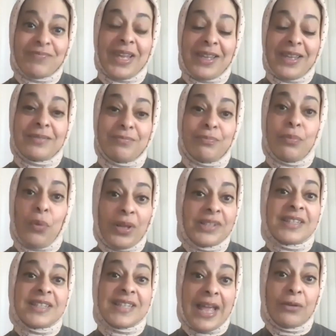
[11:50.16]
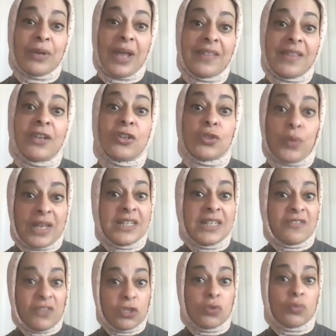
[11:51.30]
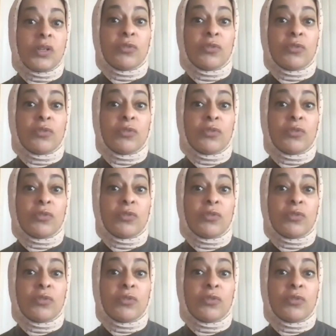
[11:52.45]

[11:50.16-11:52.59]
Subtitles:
it boils down, I think, to individual